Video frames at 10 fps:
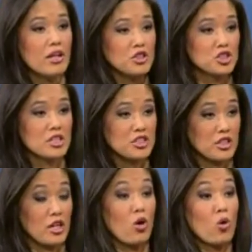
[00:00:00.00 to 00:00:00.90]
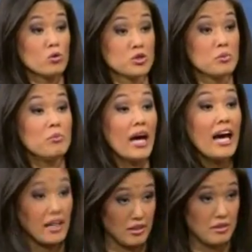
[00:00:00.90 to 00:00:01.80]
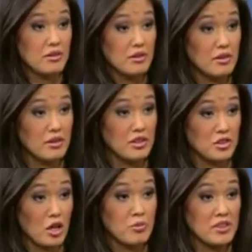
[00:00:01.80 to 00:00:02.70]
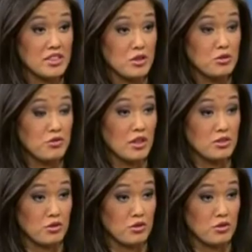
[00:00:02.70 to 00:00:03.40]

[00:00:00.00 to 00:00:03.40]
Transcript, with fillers: legislation that holds back these Most companies that you fund